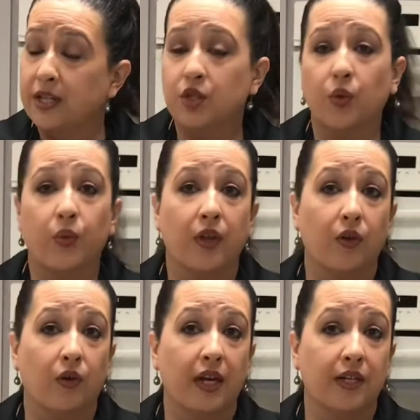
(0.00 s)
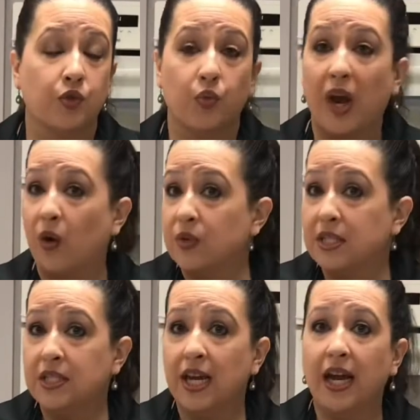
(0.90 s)
So whether it's round
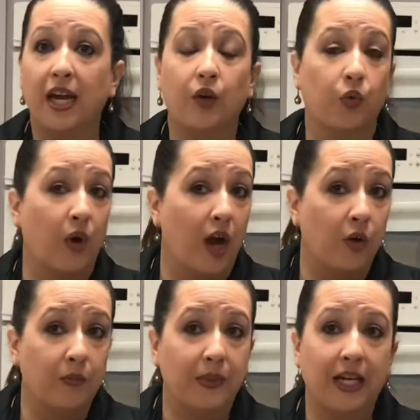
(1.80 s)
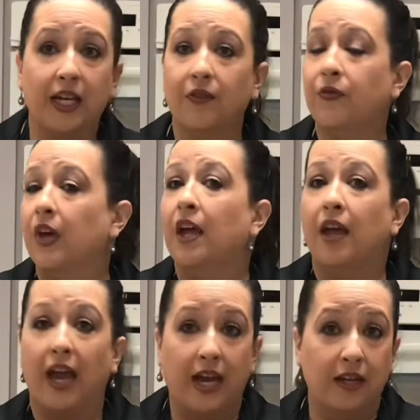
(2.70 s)
steak, ground beef,
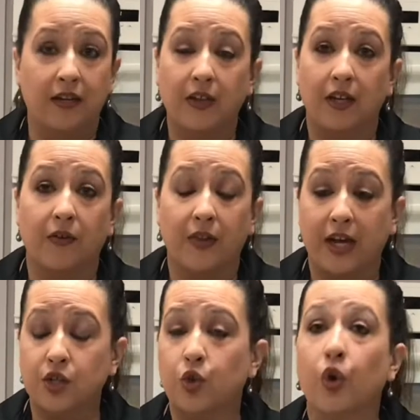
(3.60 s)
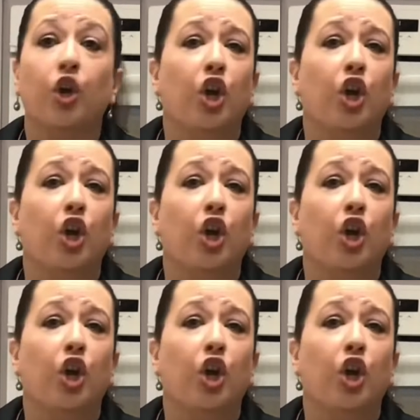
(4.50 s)
anything of that sort.